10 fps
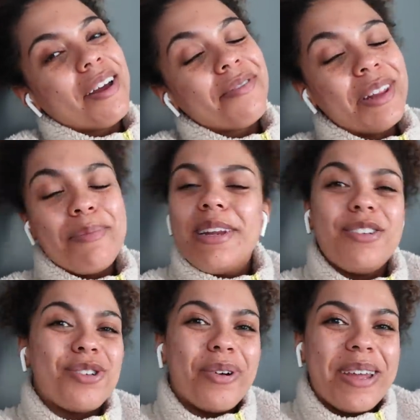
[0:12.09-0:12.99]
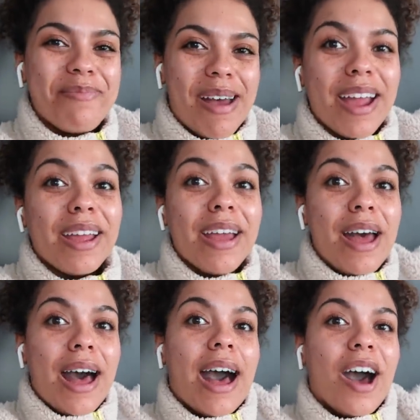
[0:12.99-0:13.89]
I've really been enjoying my
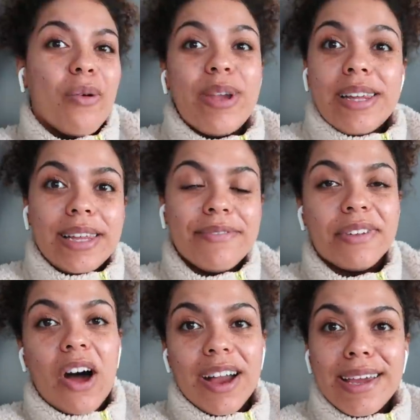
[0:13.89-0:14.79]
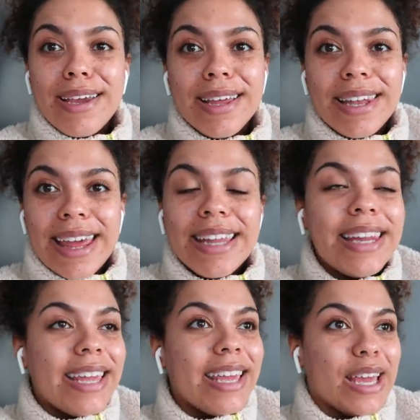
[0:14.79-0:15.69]
uh, weekly vlogging lately.